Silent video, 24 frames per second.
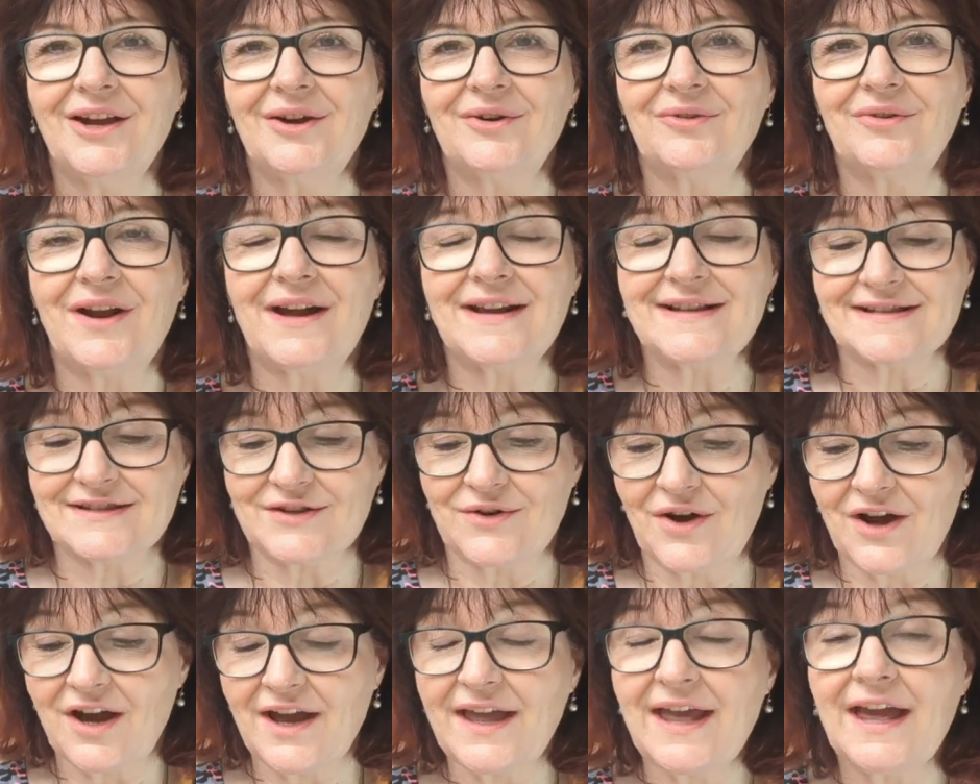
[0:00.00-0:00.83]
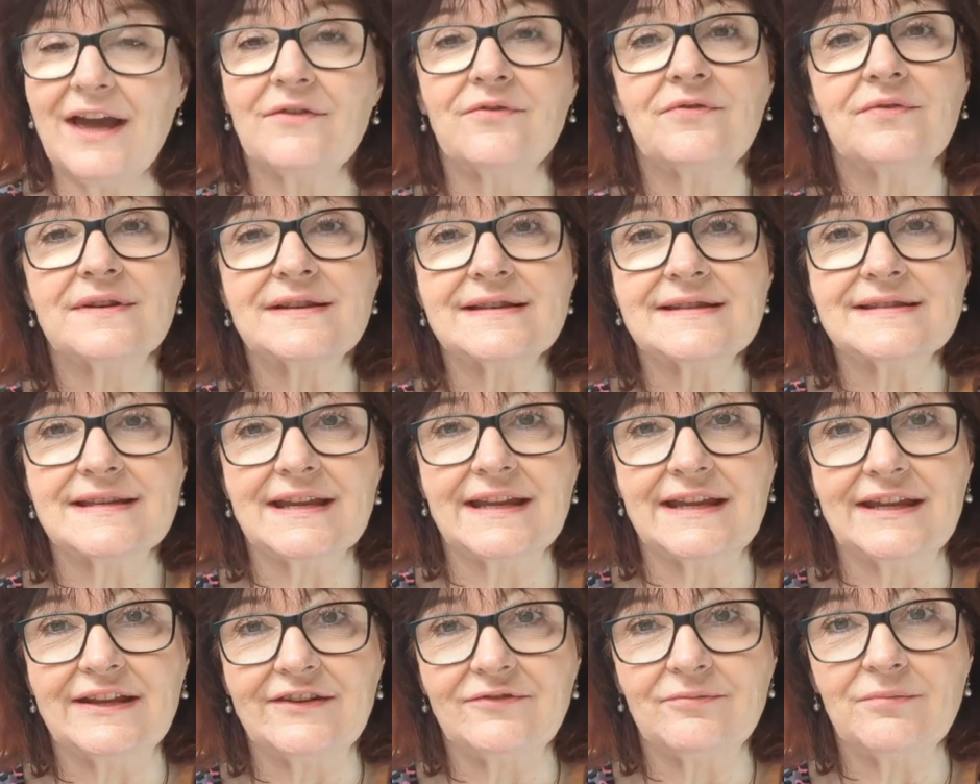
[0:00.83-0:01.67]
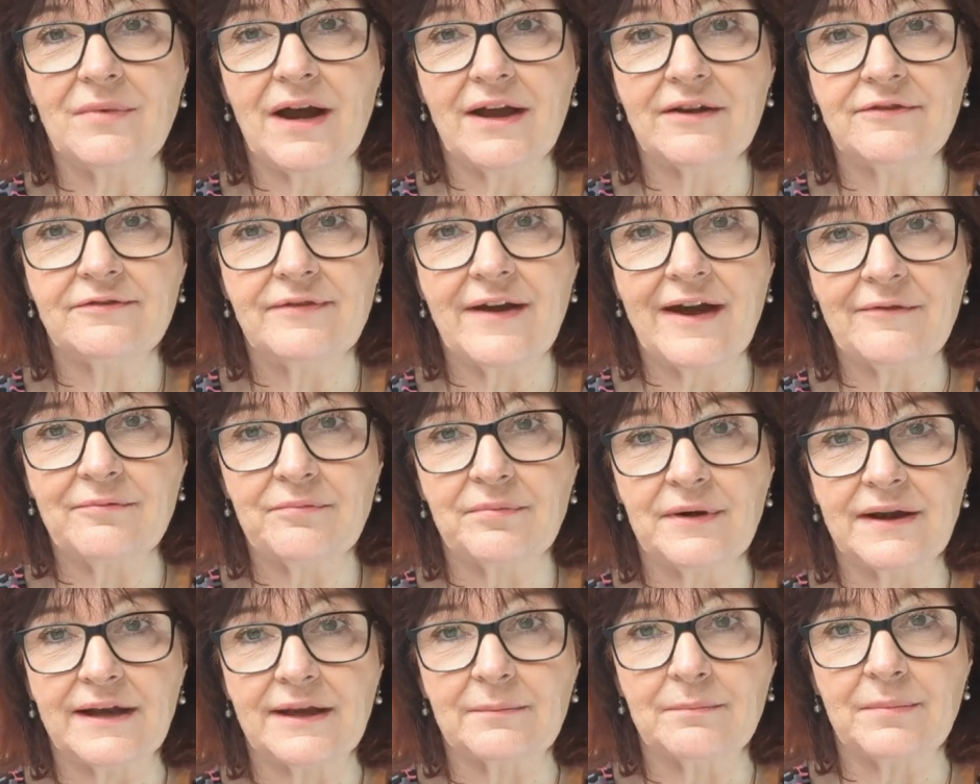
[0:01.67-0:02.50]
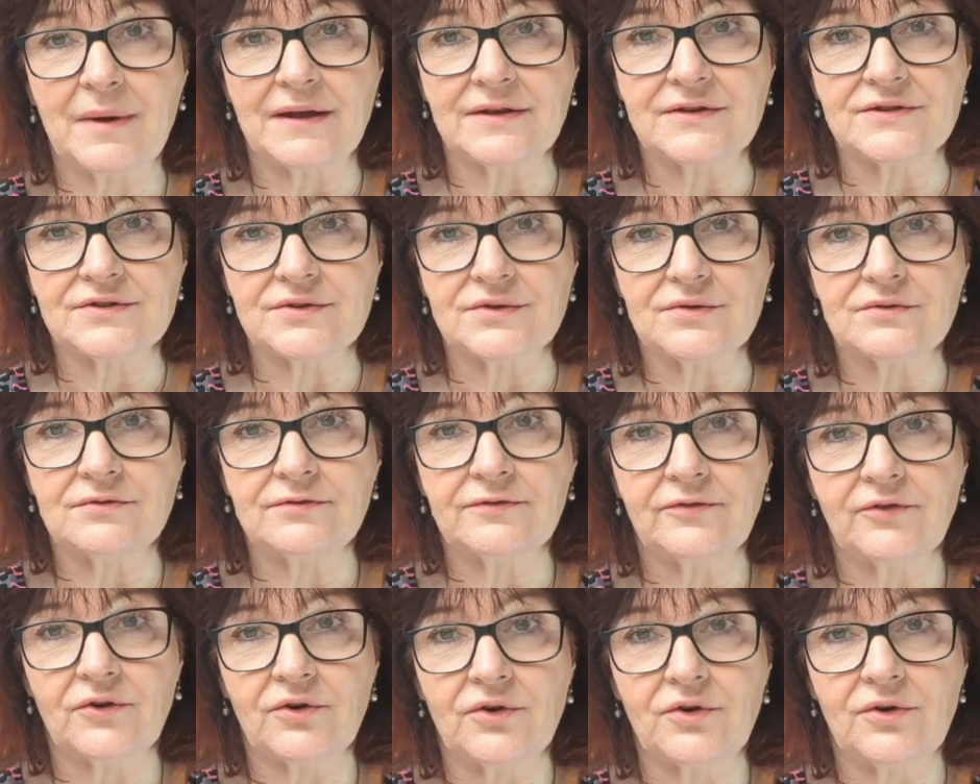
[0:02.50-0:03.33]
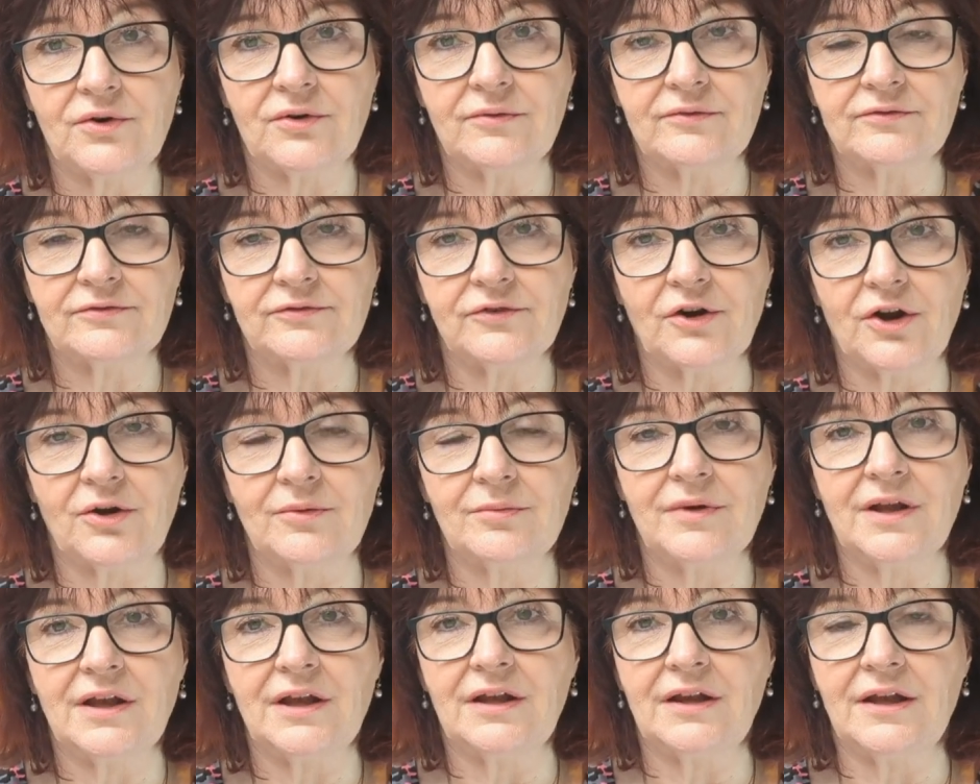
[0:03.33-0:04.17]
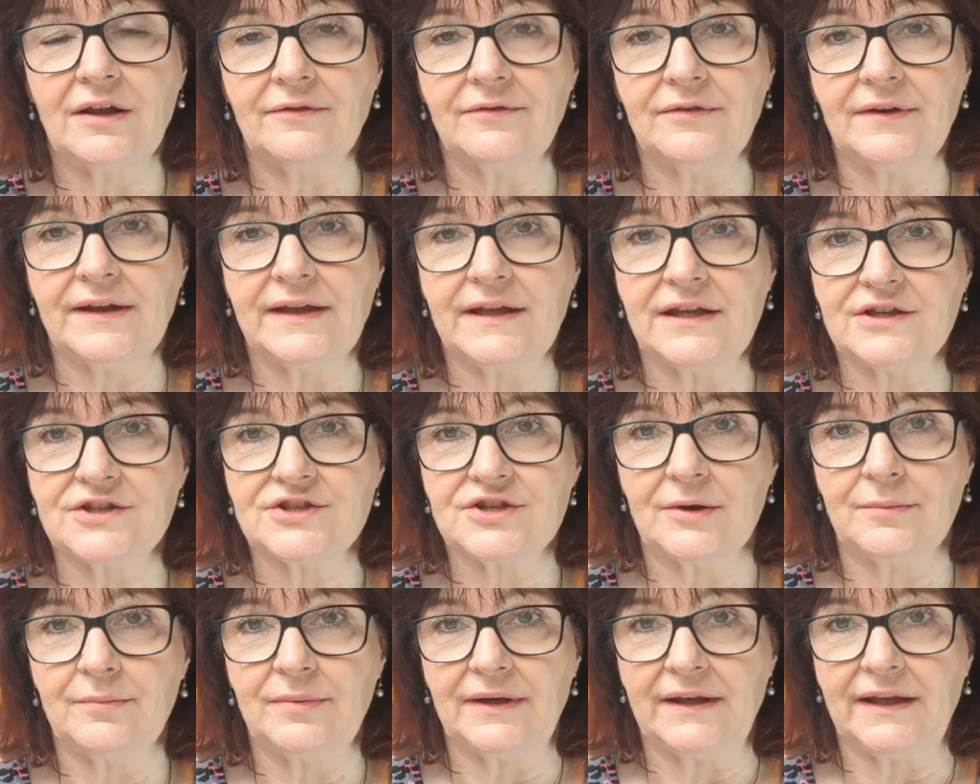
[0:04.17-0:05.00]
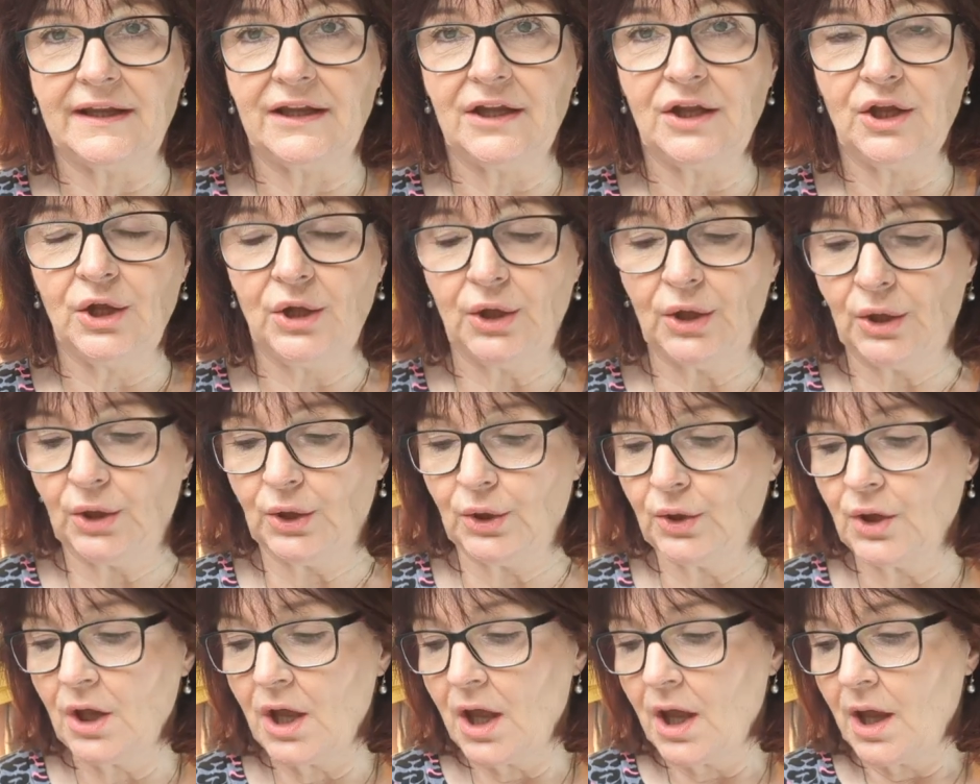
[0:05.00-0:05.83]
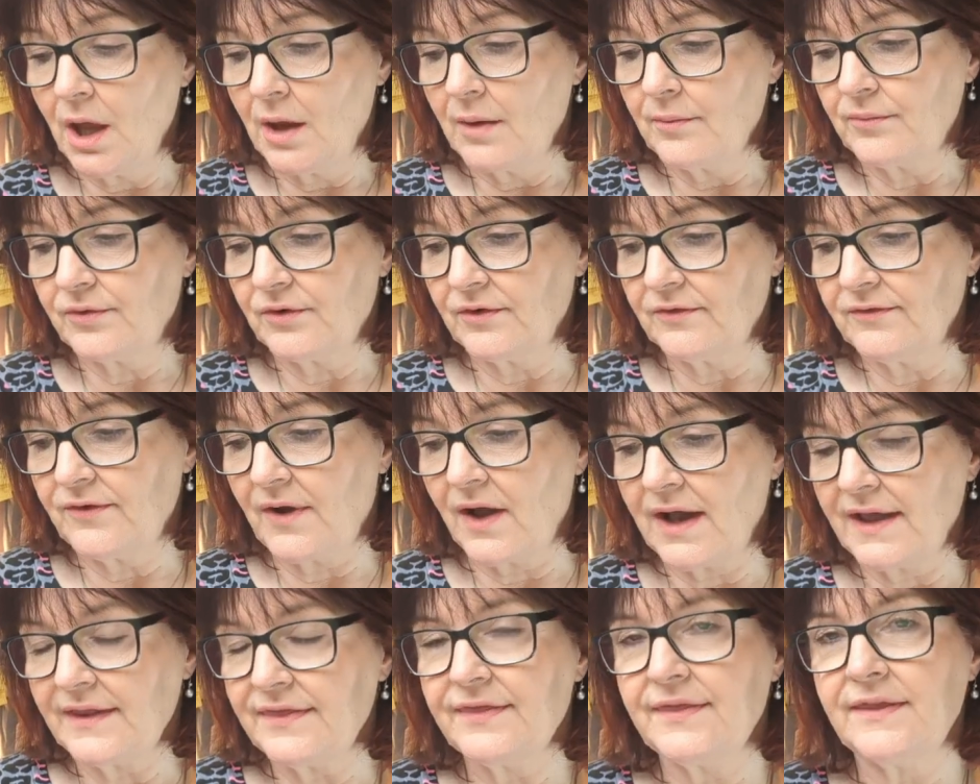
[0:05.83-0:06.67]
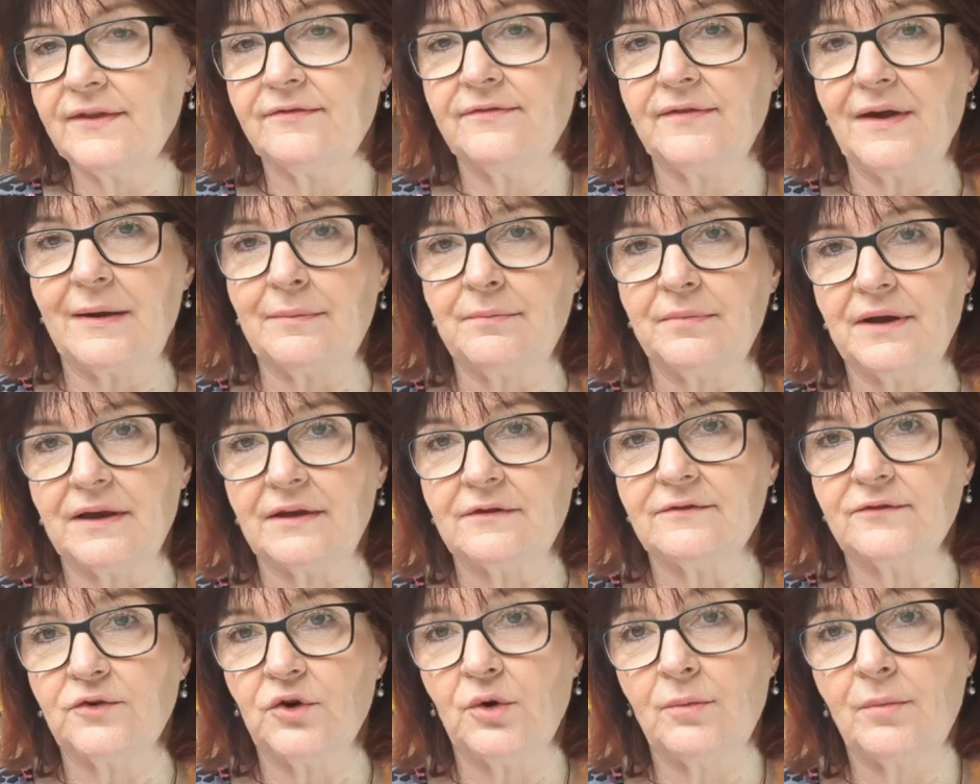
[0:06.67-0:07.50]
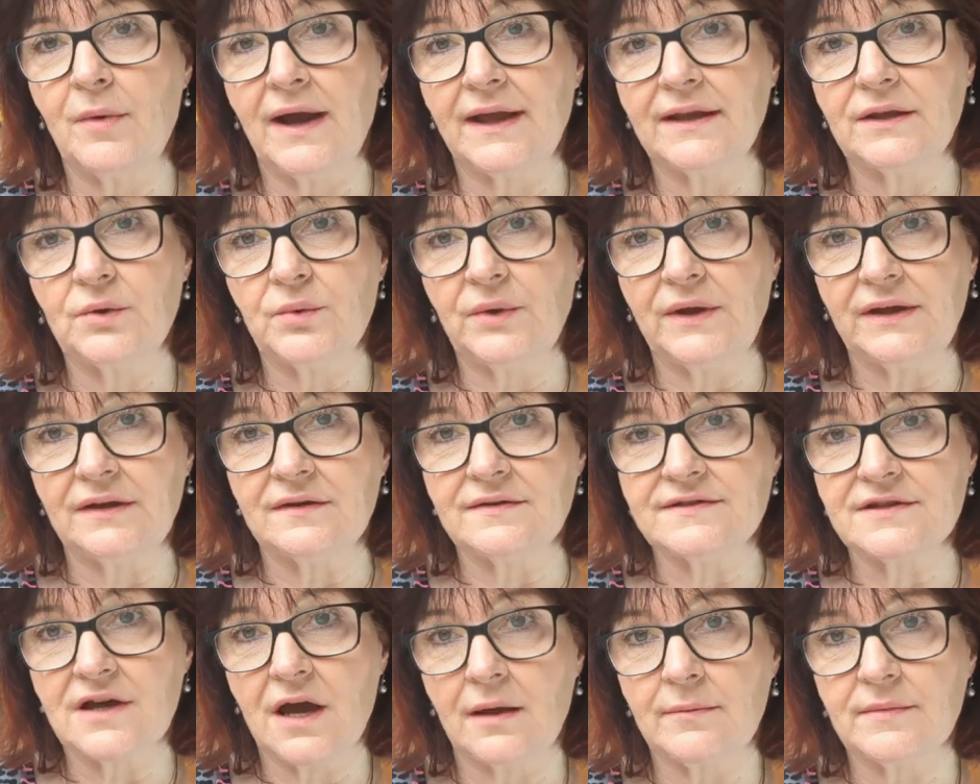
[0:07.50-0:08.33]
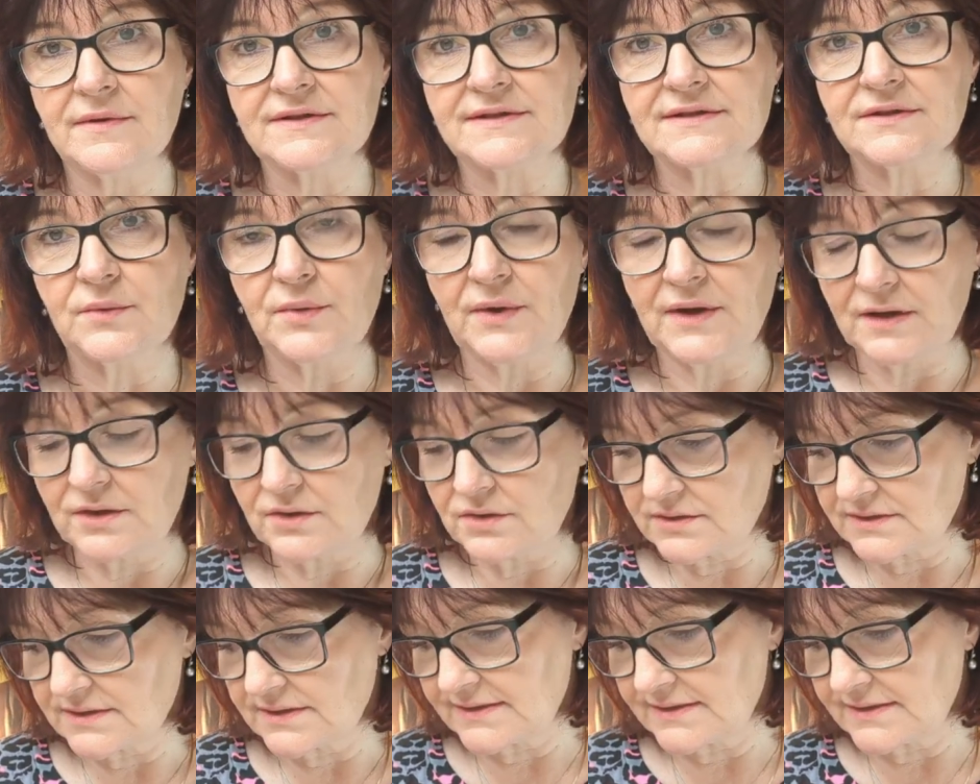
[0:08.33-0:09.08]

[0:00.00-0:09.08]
Right, so I have received my fabric bundle from Lovely Jubbly, who provide the fabric for my Queen of Diamonds quilt.